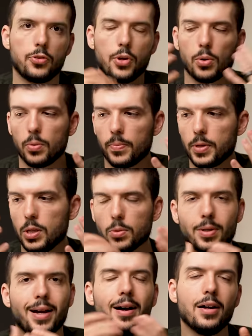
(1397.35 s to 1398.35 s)
So, you know,
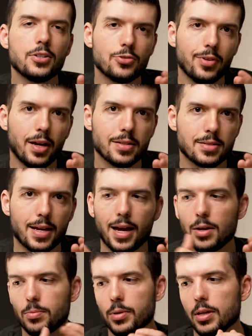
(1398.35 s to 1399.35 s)
contrast
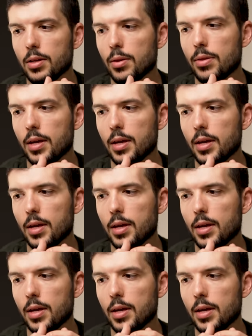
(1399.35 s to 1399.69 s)
that with